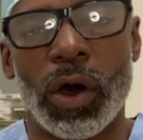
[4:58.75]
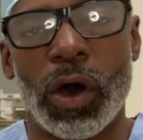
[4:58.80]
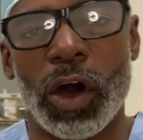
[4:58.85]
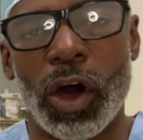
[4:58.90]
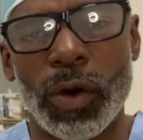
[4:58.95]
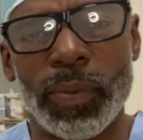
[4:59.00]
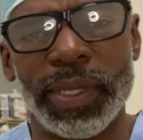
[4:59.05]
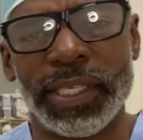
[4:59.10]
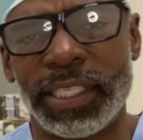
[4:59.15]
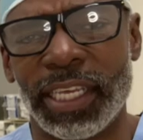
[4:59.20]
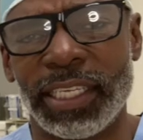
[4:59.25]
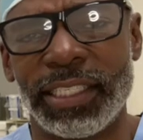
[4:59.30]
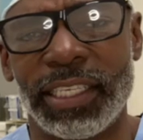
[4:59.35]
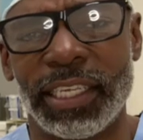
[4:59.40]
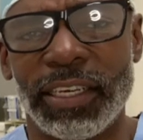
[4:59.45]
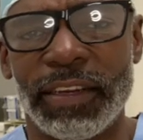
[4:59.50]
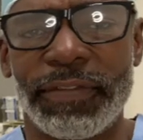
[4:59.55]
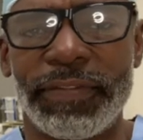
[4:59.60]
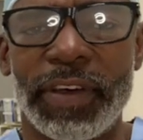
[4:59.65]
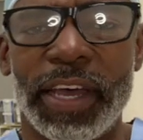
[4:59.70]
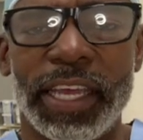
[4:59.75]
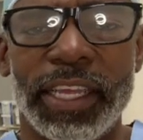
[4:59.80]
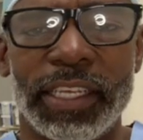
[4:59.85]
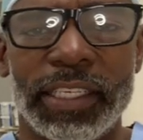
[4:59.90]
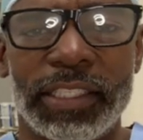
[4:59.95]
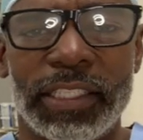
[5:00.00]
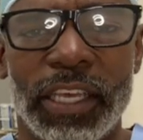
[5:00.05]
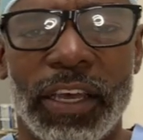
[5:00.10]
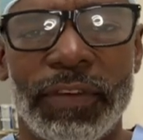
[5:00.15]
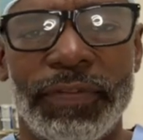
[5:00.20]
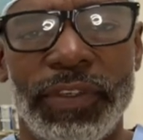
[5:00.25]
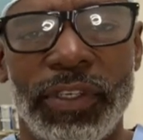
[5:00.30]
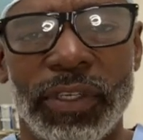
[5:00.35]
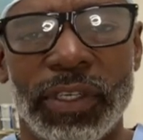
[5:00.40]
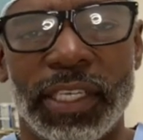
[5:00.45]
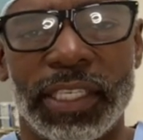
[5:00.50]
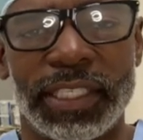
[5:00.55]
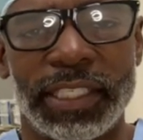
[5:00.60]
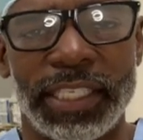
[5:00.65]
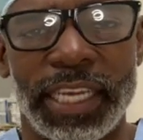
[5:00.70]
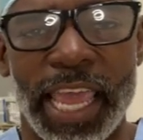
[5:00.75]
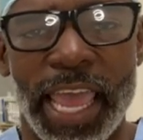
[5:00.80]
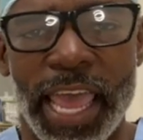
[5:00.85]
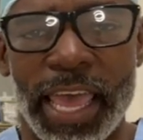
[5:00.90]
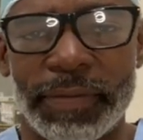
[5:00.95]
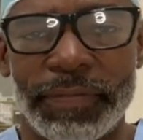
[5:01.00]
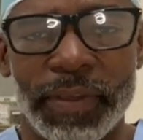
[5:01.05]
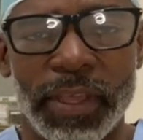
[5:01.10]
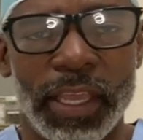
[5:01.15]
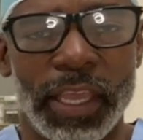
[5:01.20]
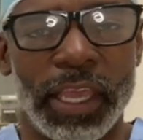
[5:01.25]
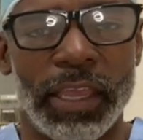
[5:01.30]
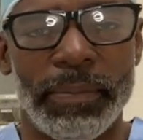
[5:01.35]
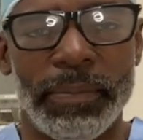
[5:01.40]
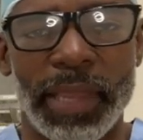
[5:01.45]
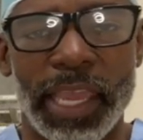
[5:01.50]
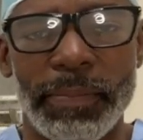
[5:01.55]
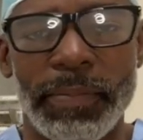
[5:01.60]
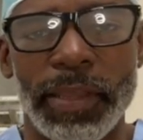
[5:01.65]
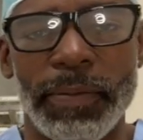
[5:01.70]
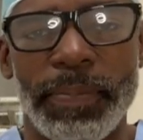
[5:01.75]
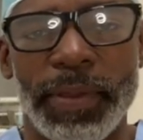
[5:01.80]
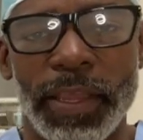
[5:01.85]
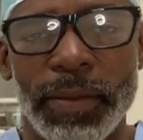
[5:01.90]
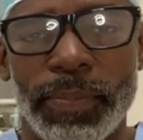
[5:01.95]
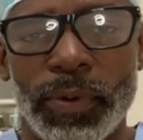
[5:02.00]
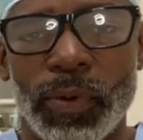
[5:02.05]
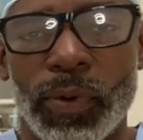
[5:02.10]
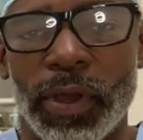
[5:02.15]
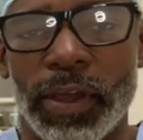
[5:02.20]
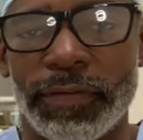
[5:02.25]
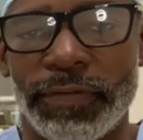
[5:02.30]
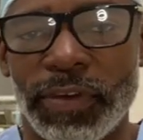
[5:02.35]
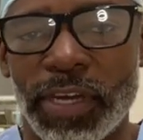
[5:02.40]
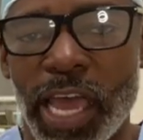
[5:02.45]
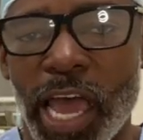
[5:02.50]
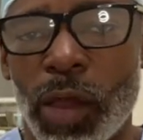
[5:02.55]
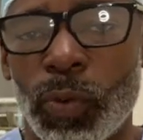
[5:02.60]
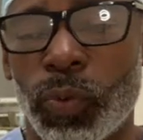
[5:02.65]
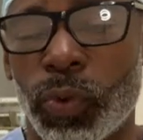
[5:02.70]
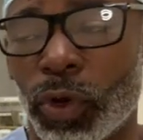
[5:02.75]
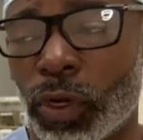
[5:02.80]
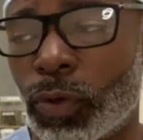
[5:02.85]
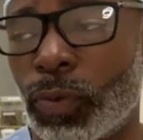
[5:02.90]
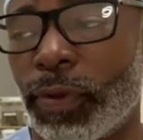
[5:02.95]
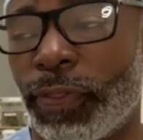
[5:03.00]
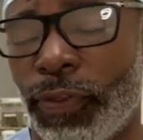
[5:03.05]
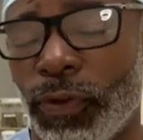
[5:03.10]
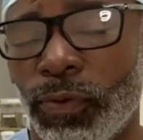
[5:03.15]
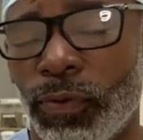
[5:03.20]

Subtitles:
Always identify yourself to the staff and maybe people who have not worked with you